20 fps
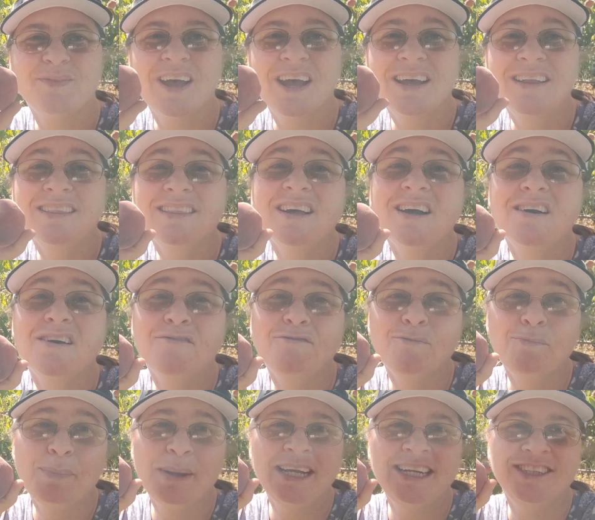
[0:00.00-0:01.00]
I love
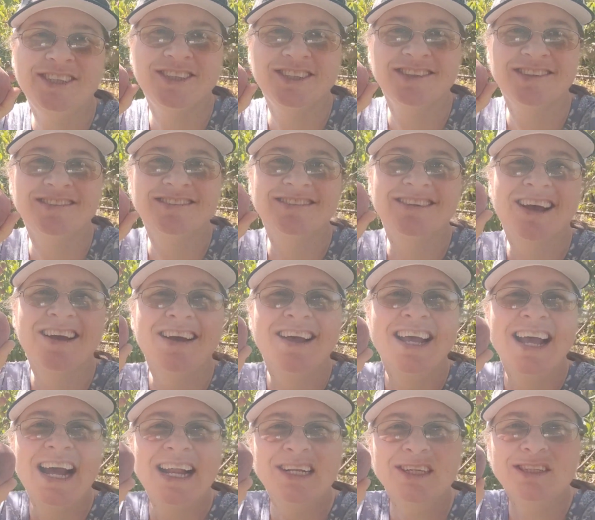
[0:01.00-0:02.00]
peaches,
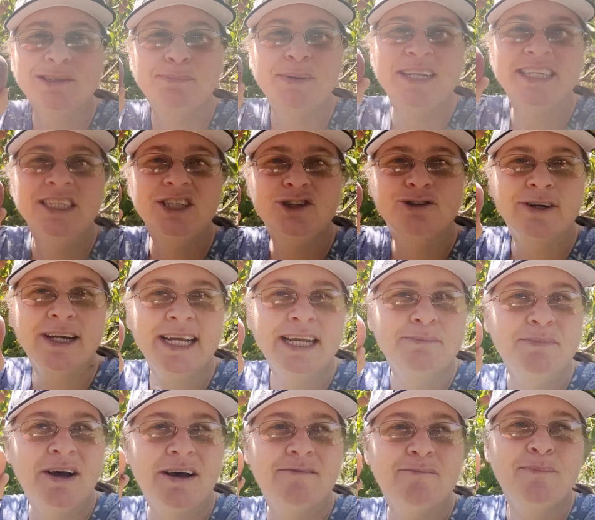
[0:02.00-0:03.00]
and it's been a
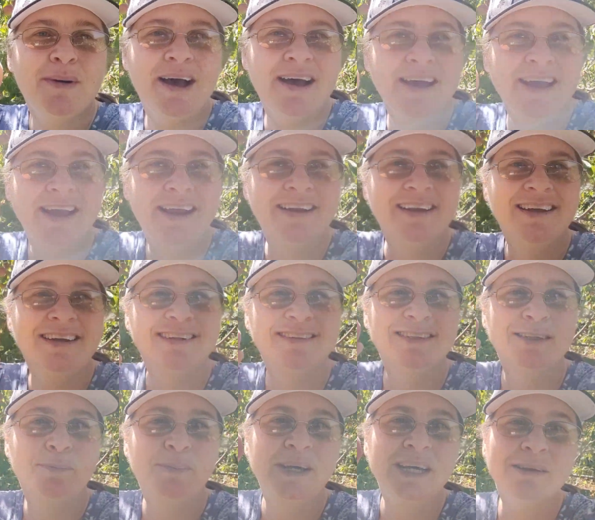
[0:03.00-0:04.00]
dream of mine
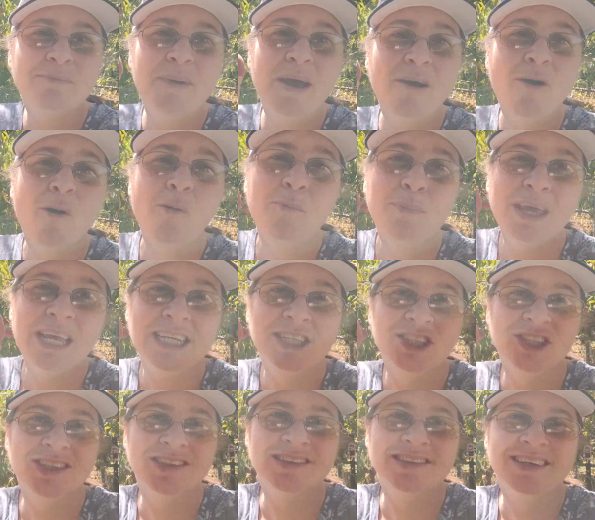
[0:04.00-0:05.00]
to pick my own
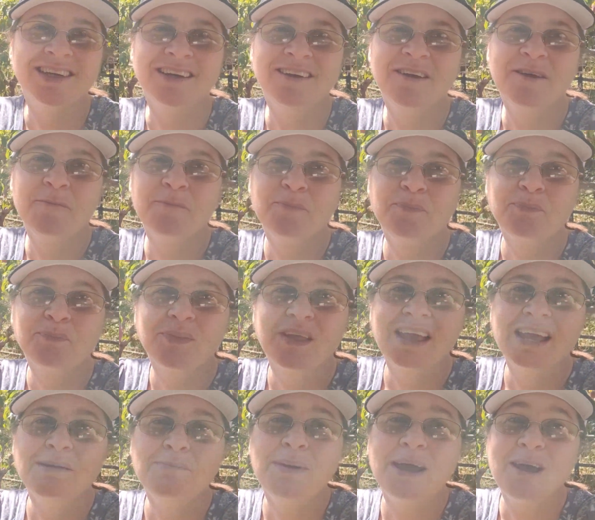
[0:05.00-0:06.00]
peaches
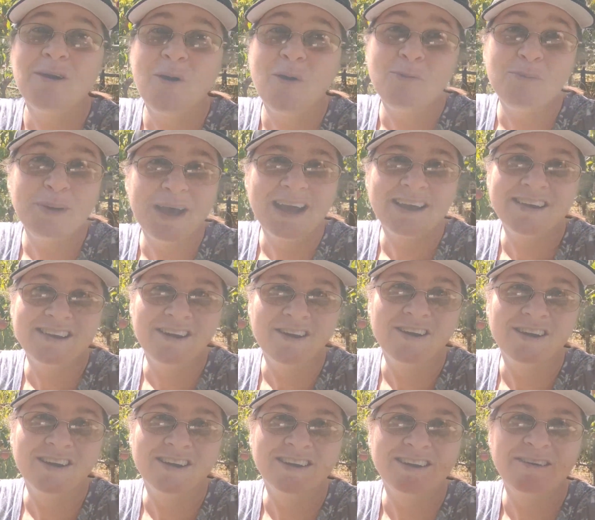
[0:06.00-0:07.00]
in my own
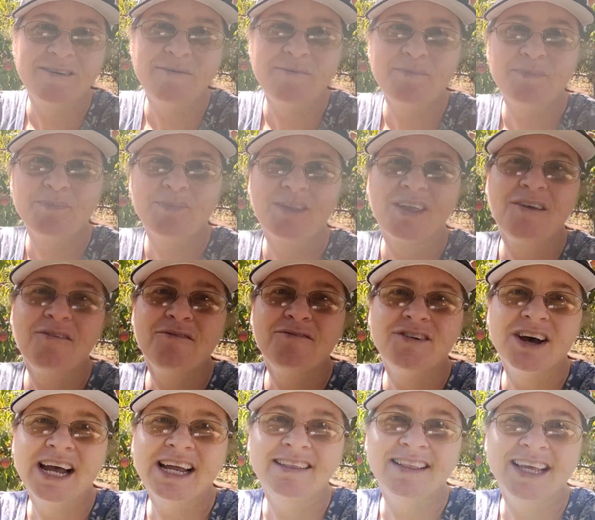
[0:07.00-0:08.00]
backyard.
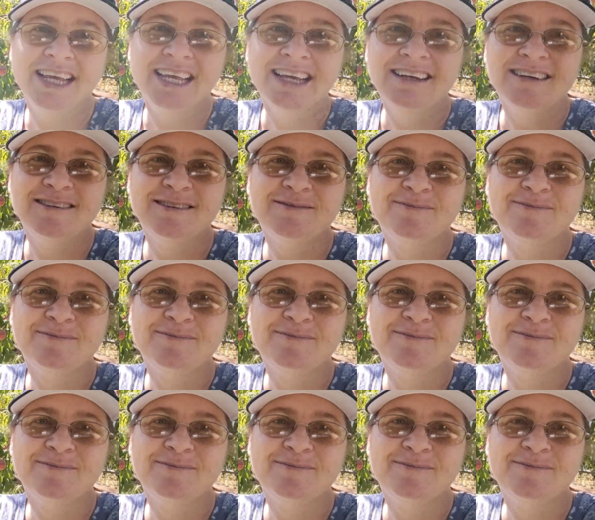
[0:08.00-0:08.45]
Finally,